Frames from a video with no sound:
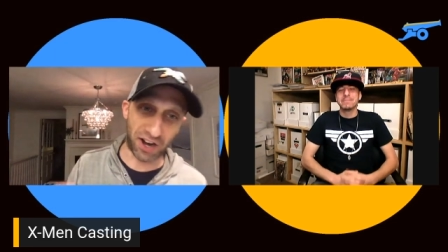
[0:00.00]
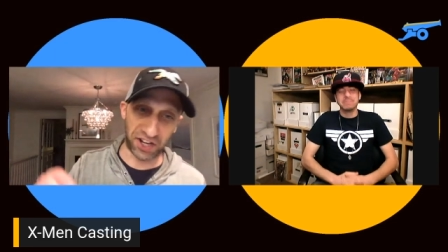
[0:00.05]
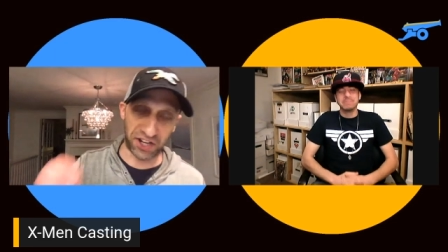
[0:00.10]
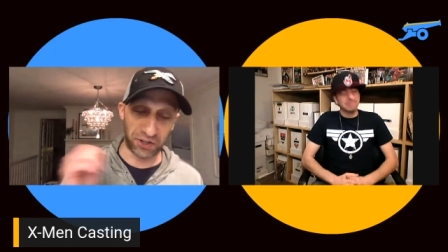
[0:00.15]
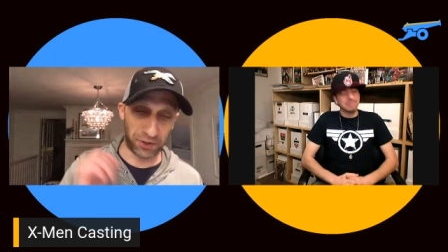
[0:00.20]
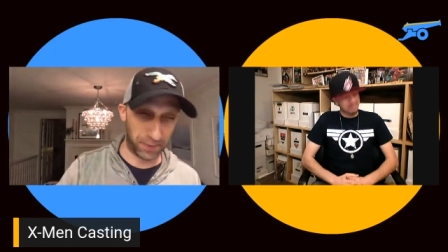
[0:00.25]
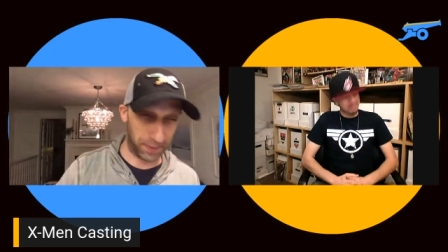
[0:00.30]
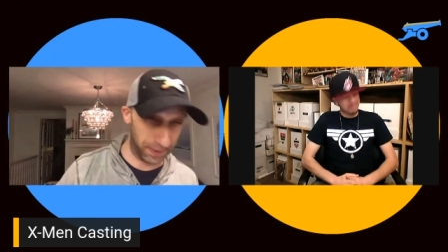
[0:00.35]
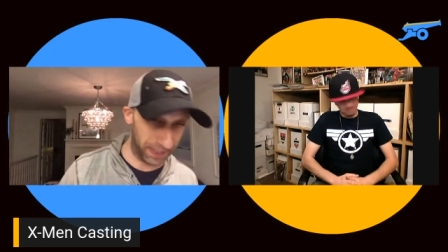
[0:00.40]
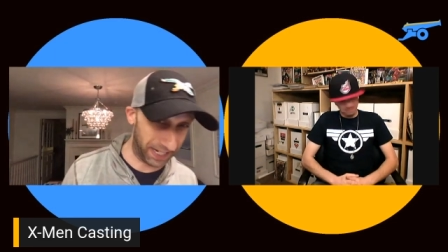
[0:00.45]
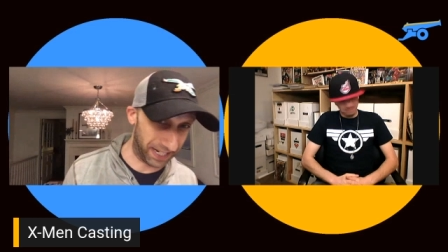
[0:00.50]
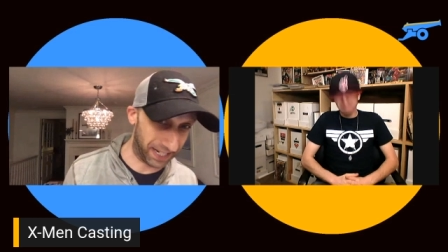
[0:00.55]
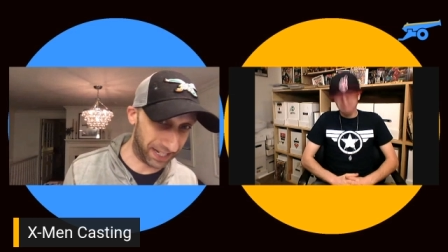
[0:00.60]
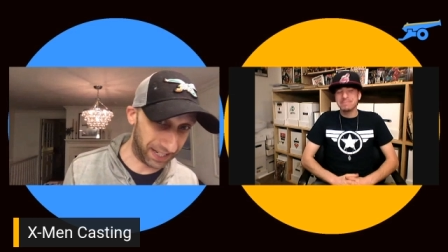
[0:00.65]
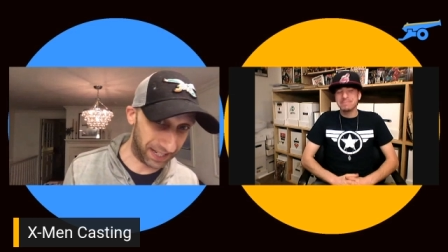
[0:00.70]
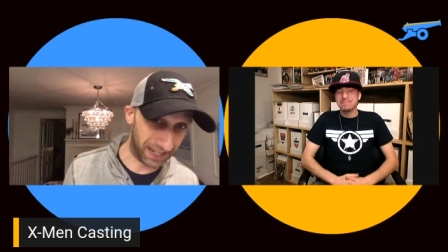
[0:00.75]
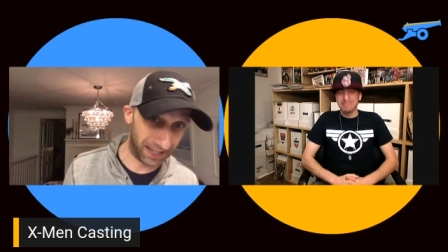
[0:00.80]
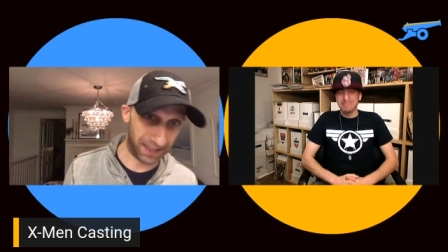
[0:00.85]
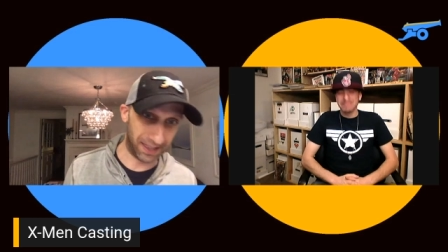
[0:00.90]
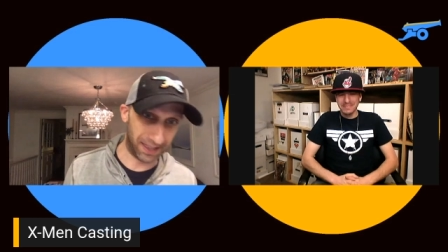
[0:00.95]

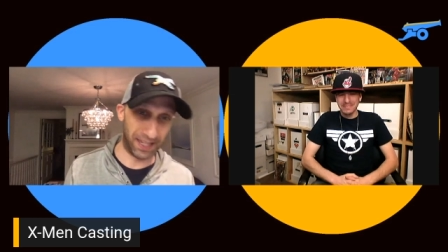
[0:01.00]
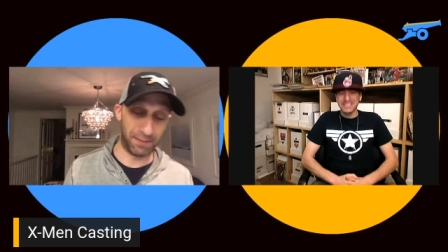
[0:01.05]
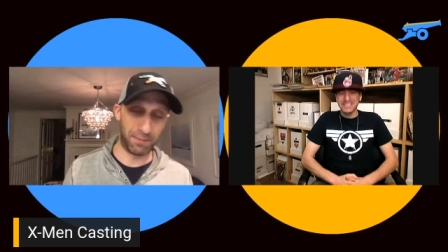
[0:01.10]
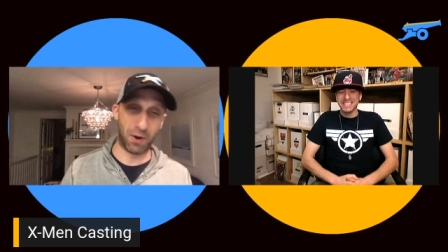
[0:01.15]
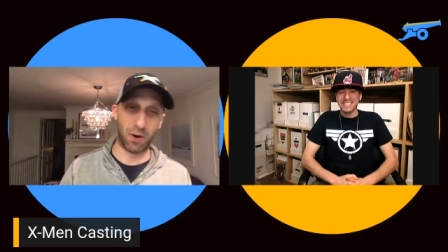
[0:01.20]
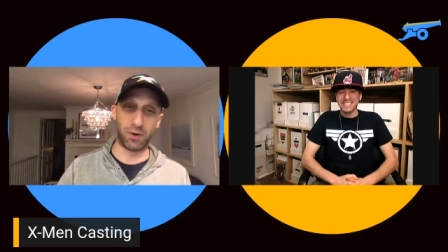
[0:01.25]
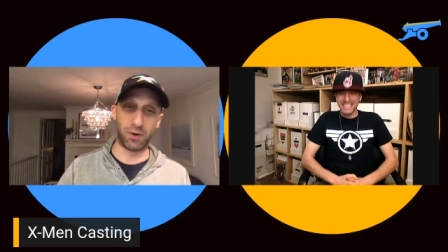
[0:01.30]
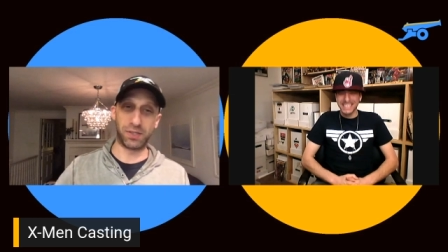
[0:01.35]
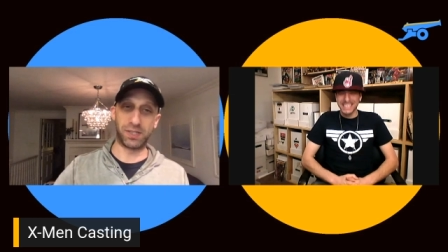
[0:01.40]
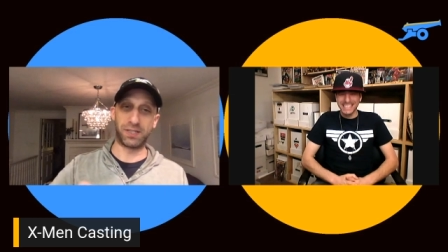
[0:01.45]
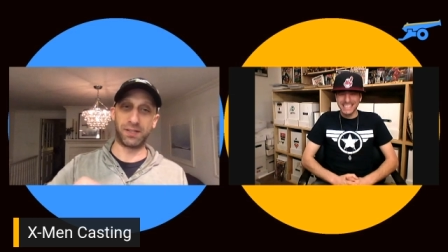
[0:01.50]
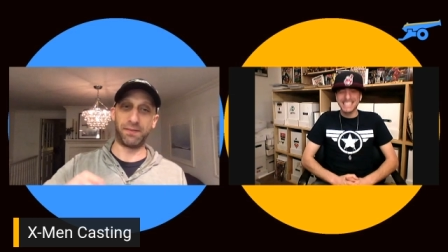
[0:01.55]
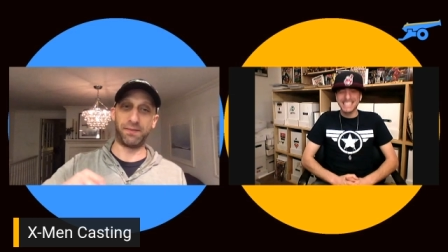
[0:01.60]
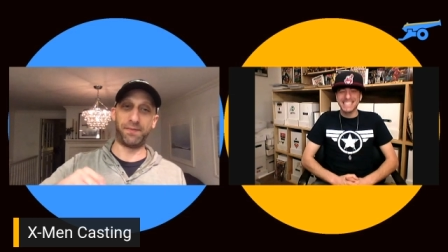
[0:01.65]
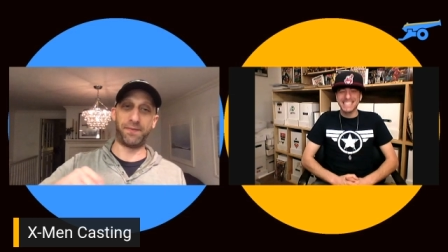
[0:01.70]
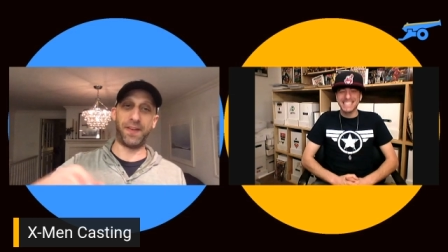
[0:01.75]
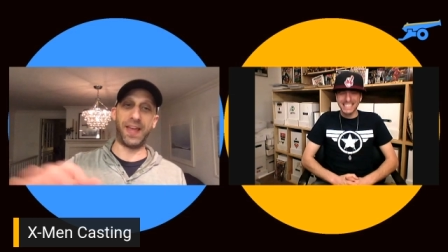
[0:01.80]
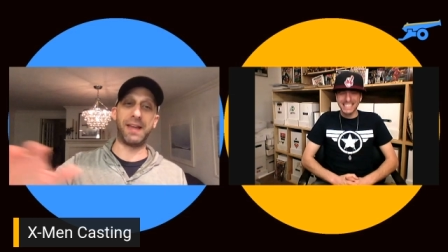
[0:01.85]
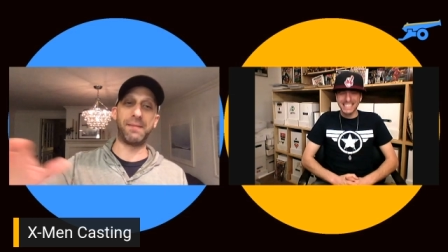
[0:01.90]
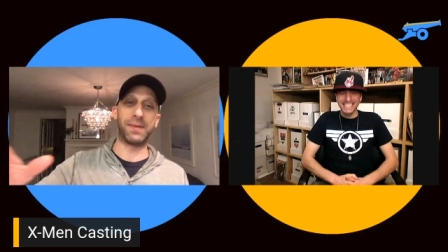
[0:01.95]
arguably the most
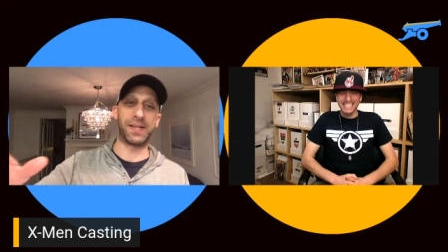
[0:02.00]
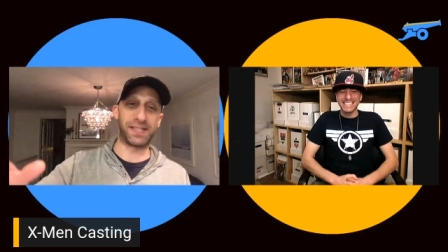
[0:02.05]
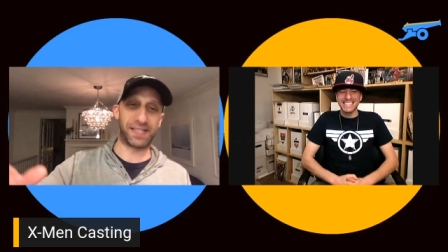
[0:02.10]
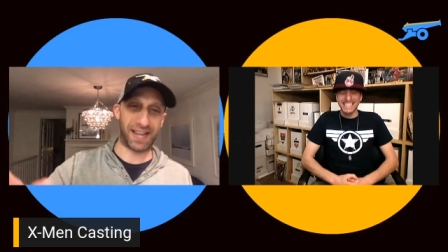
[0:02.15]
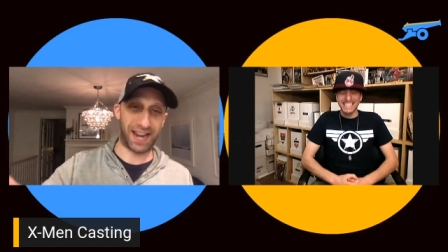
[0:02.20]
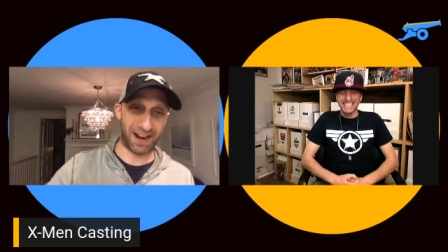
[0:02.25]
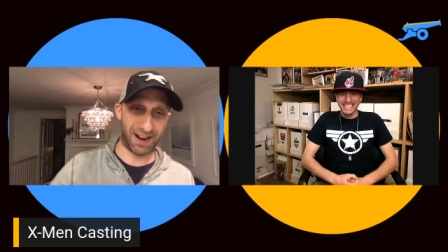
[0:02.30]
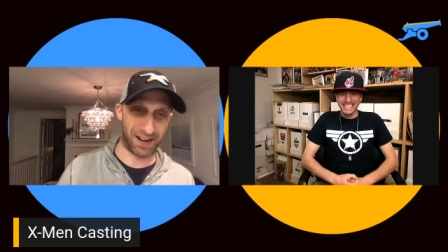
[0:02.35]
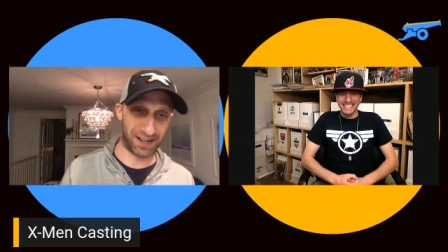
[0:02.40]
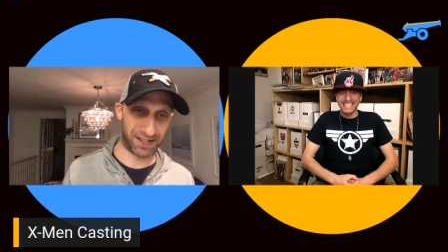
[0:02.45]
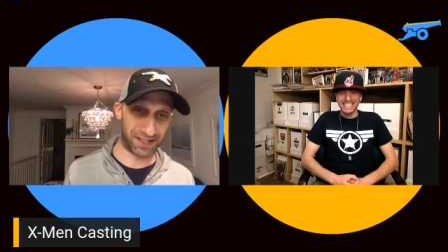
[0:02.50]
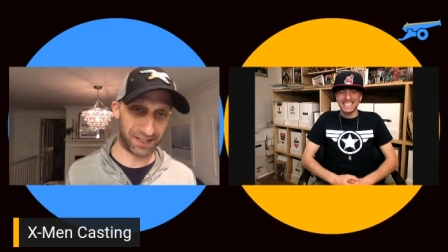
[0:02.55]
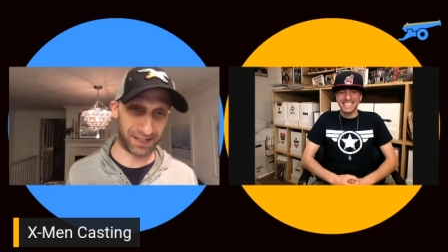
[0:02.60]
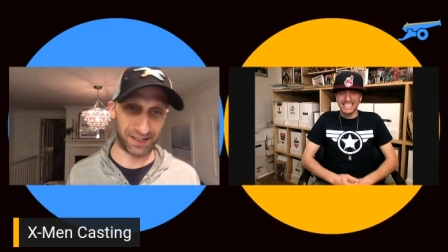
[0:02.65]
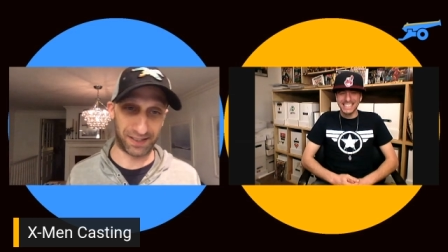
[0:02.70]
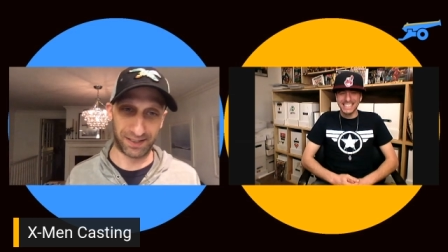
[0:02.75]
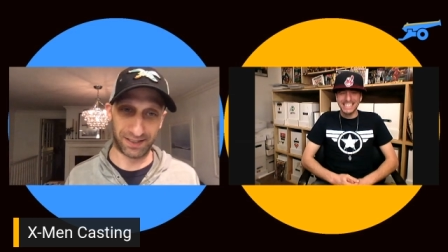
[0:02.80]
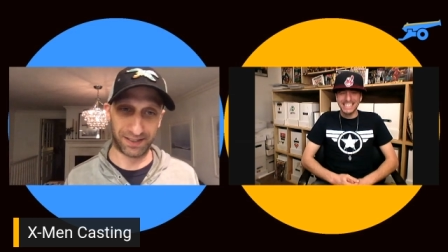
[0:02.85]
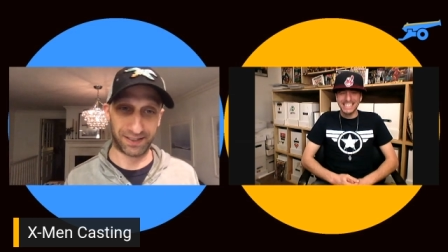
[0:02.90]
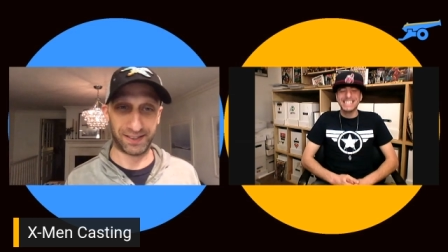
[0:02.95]
famous
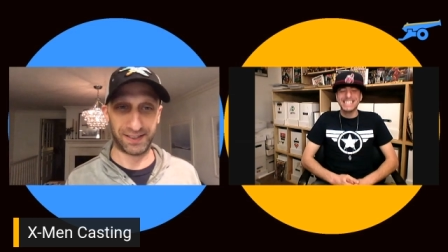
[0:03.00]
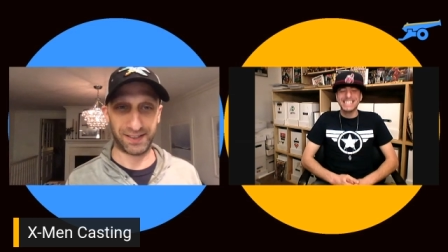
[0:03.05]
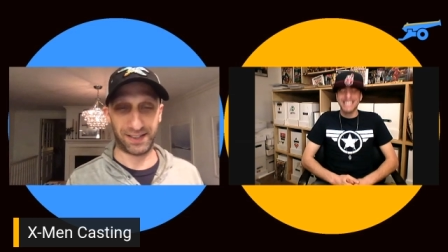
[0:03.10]
character,